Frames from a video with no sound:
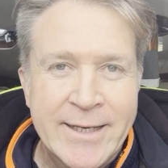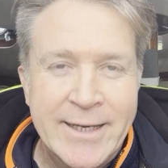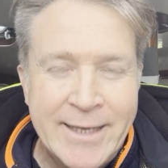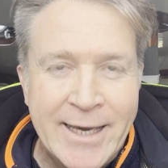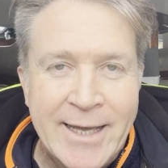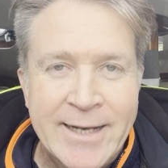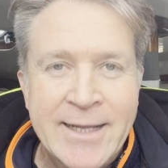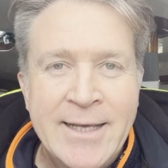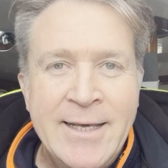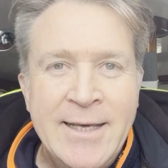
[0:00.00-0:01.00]

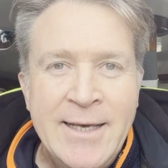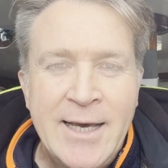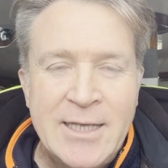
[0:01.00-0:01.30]
again,